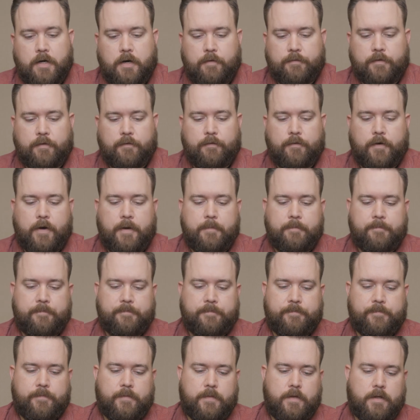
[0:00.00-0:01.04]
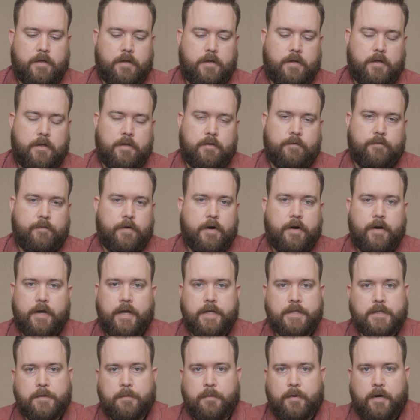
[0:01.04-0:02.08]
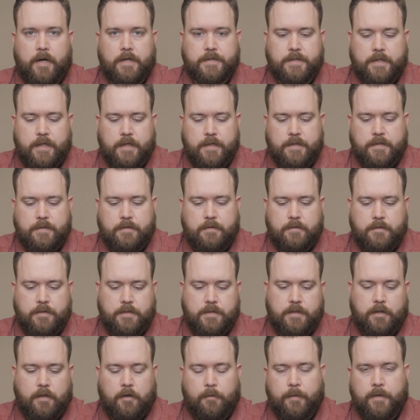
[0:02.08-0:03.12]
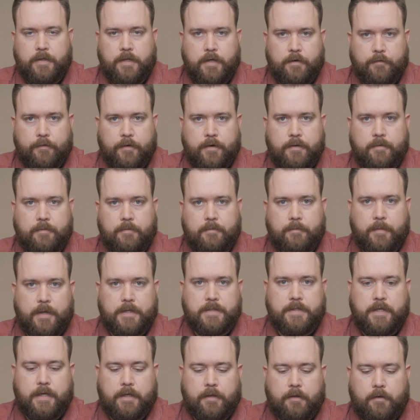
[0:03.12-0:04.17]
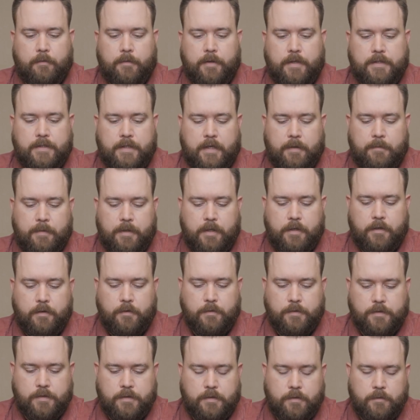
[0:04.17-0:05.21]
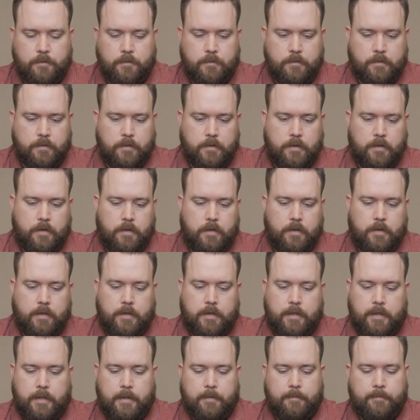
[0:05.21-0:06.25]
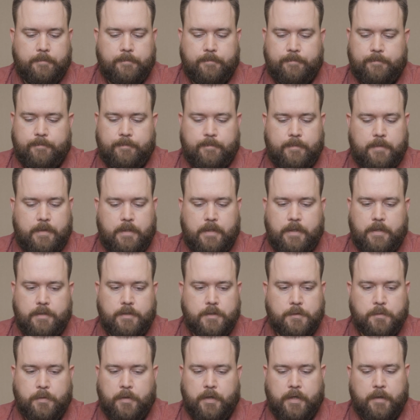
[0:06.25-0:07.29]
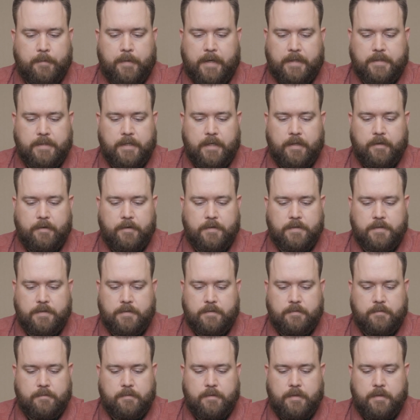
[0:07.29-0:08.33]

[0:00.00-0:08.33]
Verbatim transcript: off the frame. Very easy process, just a little bit different. Might take a little bit of time to get used to. Um, and then just putting it back together, it's,